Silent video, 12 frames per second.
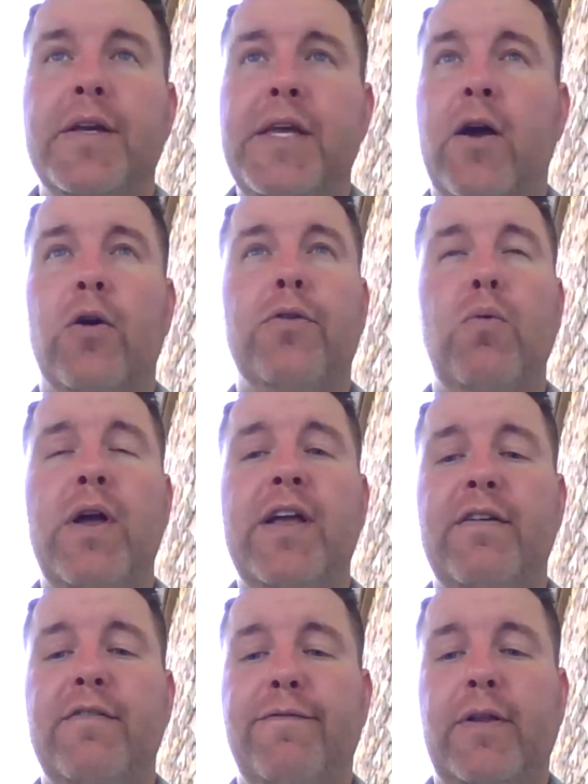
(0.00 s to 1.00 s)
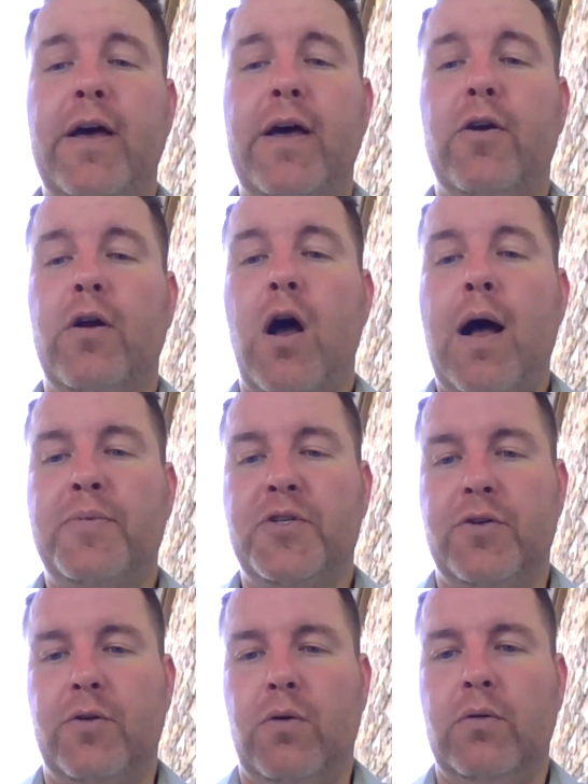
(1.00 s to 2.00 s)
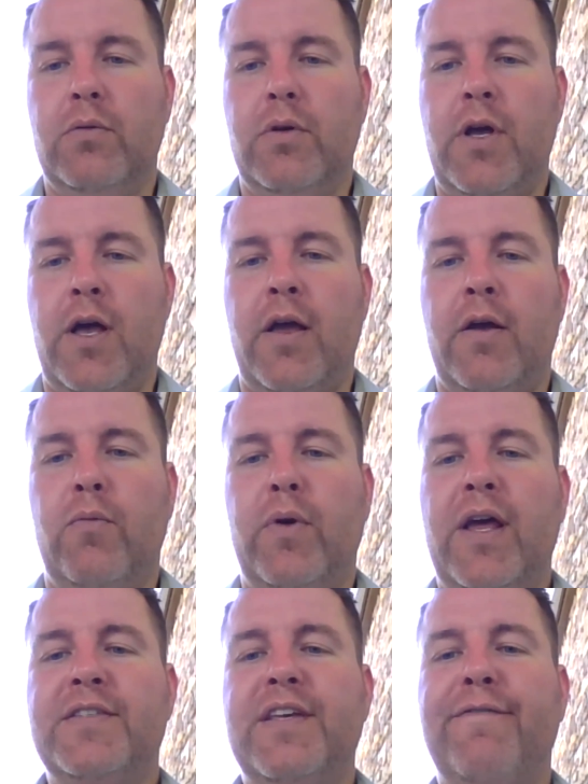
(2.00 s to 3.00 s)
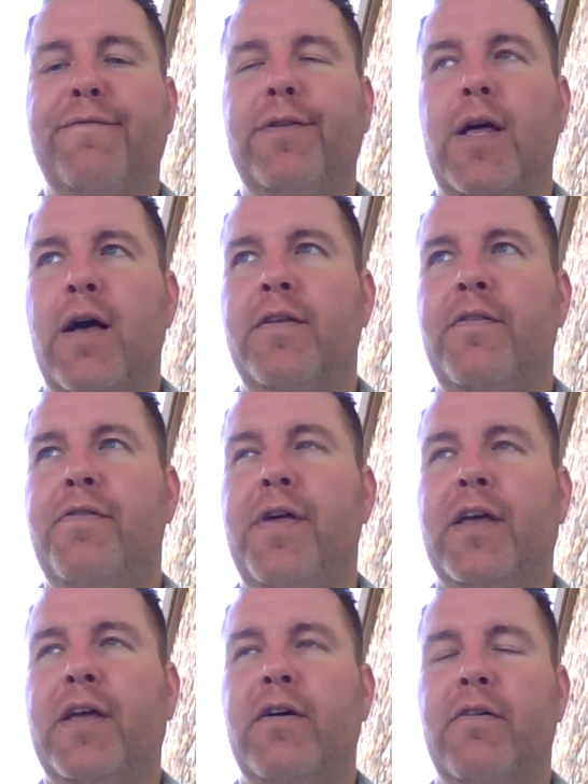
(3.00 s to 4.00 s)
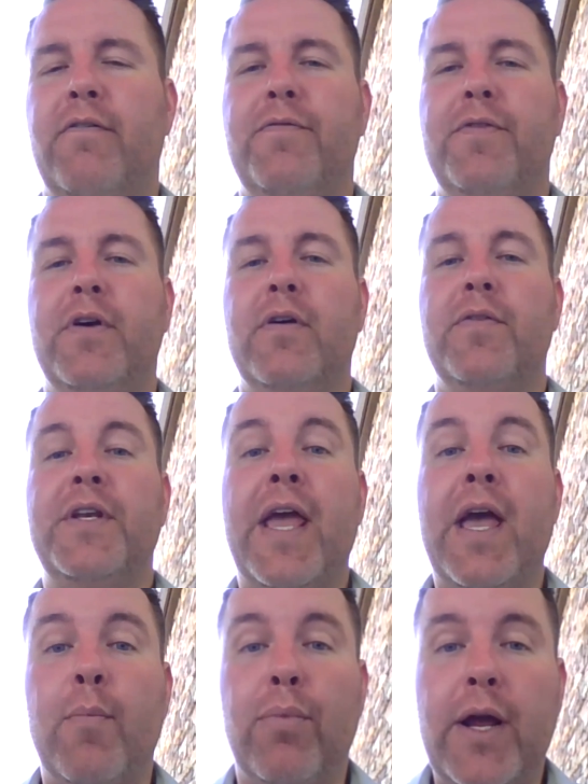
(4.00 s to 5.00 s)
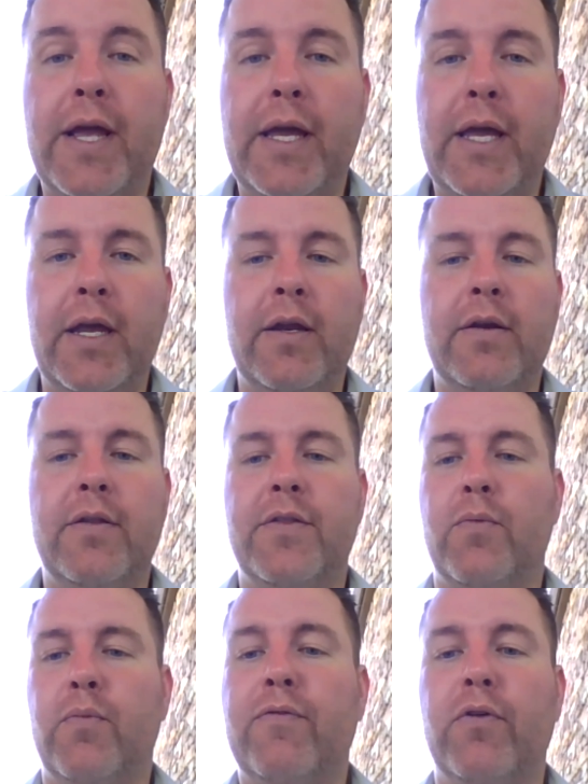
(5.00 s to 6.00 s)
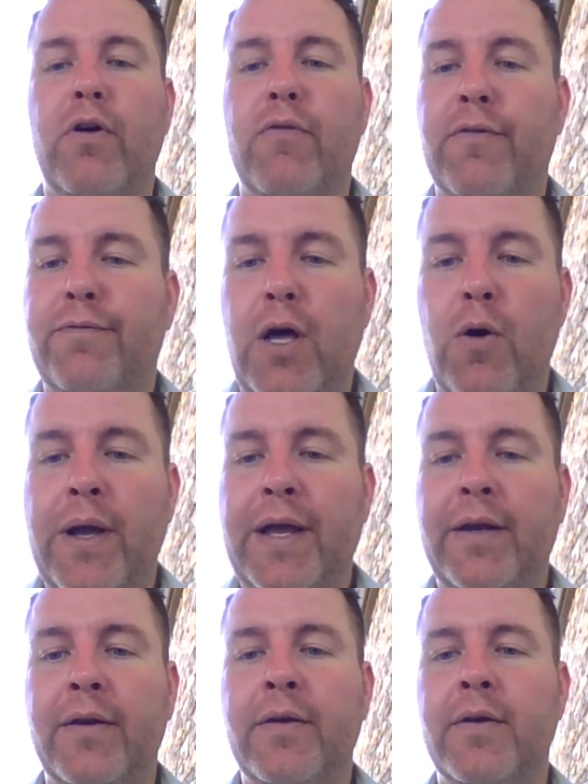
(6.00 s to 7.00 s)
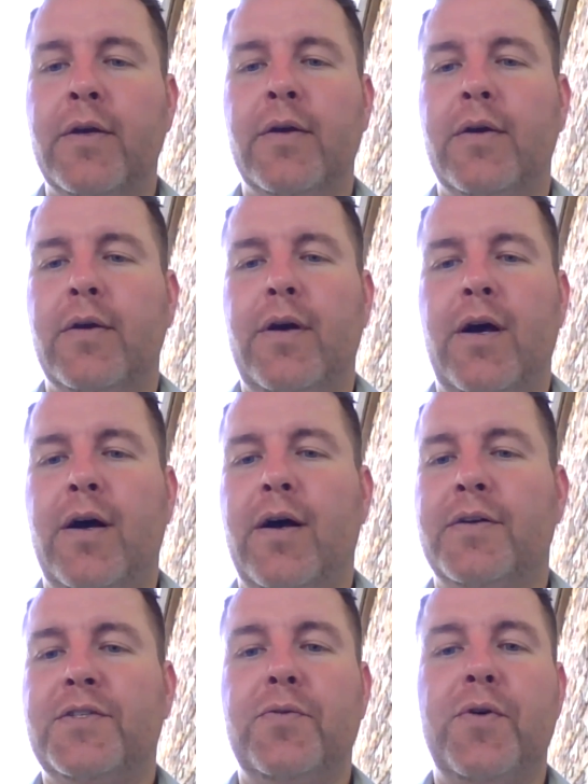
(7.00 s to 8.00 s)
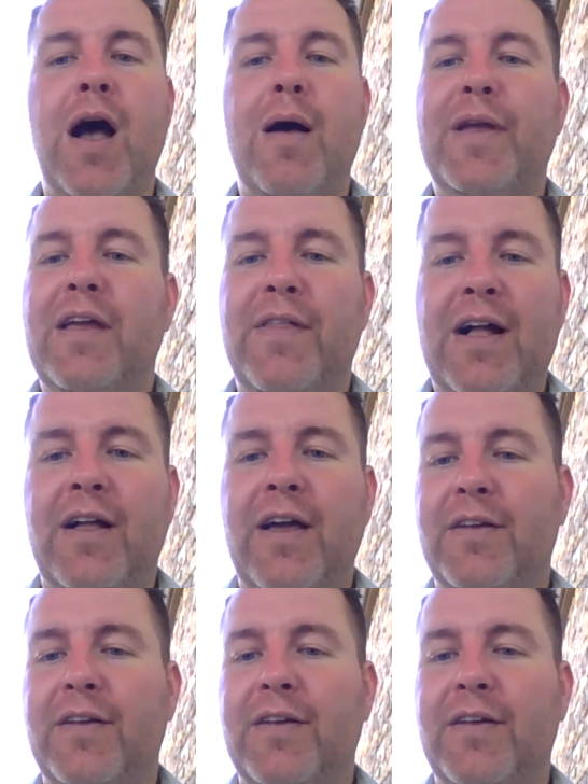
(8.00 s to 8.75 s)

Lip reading: Yeah, earthquake and flood are optional. When I say flood, think of the dam breaking, the river overflowing, tsunami,